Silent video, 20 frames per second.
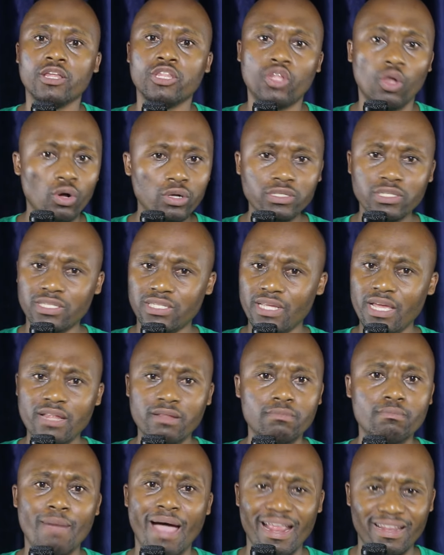Don't
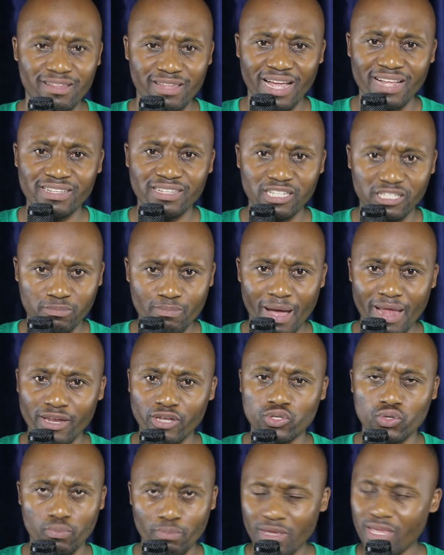send Ntanzi's money
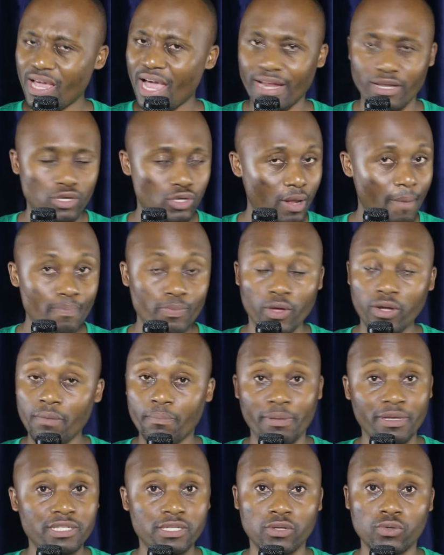to me. I'm not a
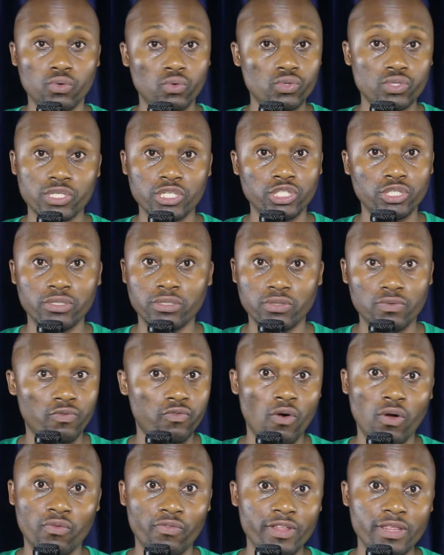person who's
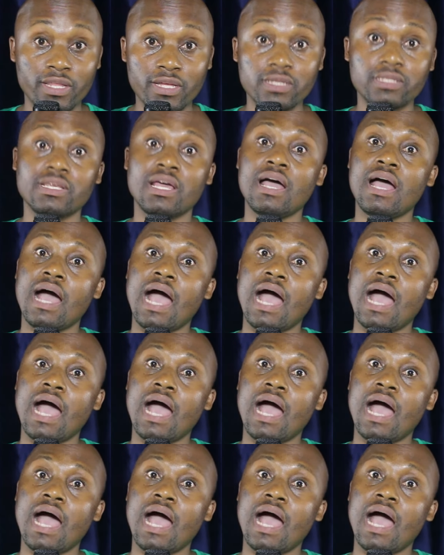involved in this.